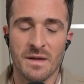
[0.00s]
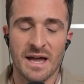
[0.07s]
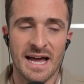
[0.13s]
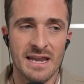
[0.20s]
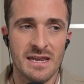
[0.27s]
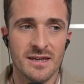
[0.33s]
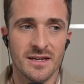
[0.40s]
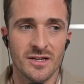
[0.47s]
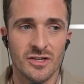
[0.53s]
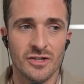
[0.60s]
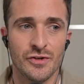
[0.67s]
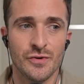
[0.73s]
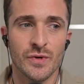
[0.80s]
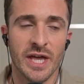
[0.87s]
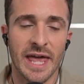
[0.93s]
And
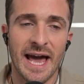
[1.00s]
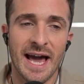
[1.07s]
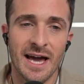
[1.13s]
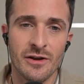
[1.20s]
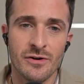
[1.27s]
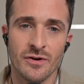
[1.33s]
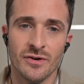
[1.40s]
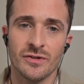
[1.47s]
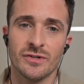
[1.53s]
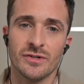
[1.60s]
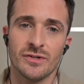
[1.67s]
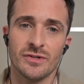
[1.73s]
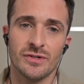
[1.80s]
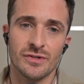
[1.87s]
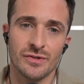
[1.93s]
you cannot
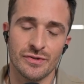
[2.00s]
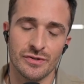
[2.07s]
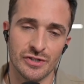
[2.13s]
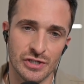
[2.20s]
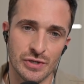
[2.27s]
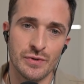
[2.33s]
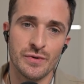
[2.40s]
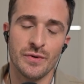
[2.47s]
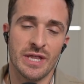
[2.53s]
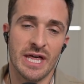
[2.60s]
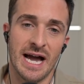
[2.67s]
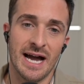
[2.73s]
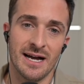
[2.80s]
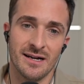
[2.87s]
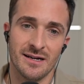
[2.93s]
do
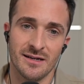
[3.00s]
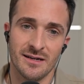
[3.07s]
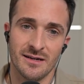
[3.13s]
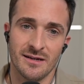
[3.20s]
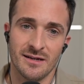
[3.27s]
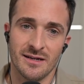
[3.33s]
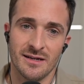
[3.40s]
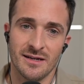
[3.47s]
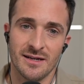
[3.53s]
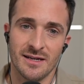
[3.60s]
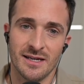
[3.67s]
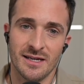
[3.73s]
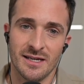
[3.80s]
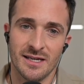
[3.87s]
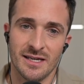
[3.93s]
that
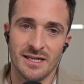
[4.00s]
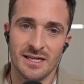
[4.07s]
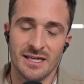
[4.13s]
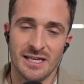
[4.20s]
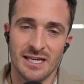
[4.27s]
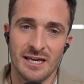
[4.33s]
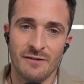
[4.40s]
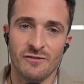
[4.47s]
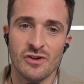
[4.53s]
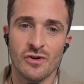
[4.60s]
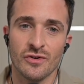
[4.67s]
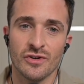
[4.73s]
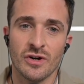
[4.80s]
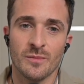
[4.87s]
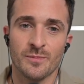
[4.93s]
if
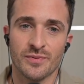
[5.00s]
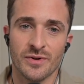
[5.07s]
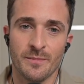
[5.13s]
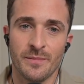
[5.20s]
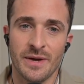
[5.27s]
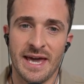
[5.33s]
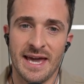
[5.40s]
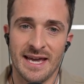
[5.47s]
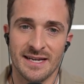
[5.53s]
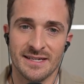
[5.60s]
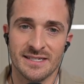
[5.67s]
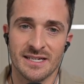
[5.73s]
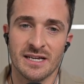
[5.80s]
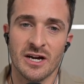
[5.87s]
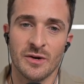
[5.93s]
you're not
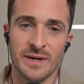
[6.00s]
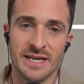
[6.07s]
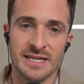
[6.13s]
prepared to go